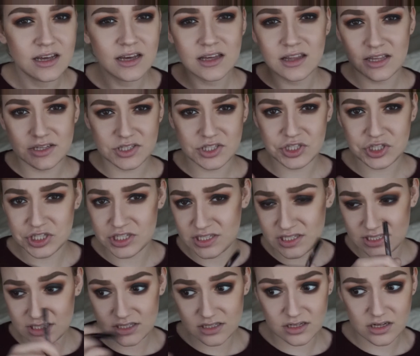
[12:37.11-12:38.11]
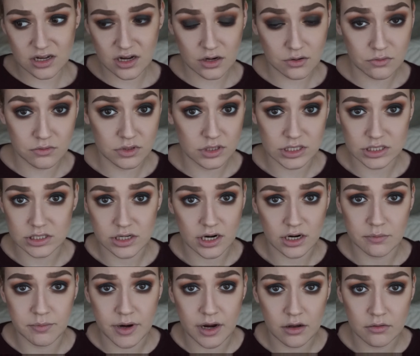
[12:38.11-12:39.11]
This is just a really
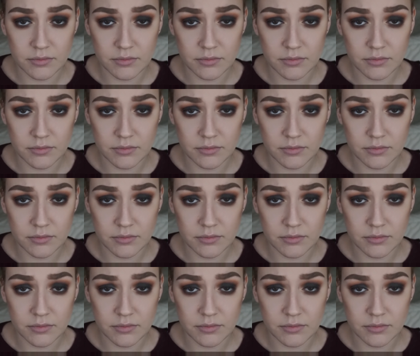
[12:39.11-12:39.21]
dark brown,